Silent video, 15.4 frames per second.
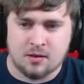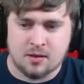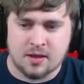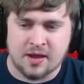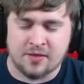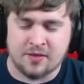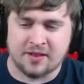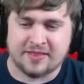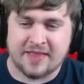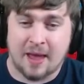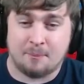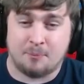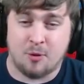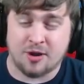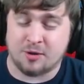and then at
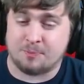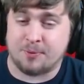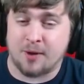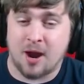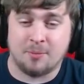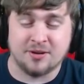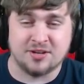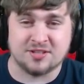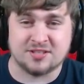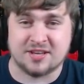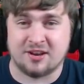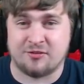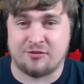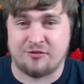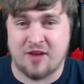that point, you're probably just
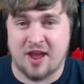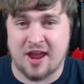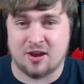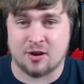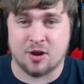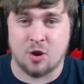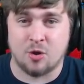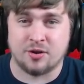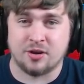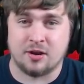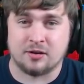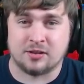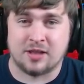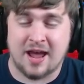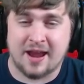going to feint or go into
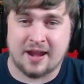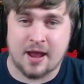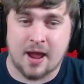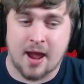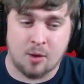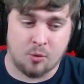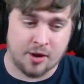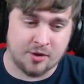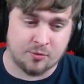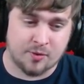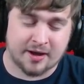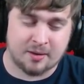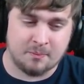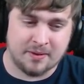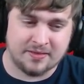your light. I wouldn't
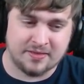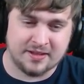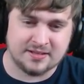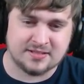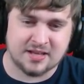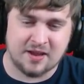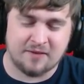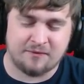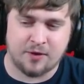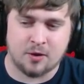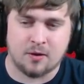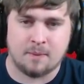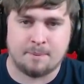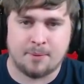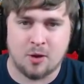recommend this if
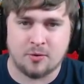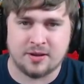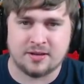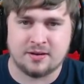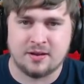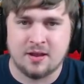your opponent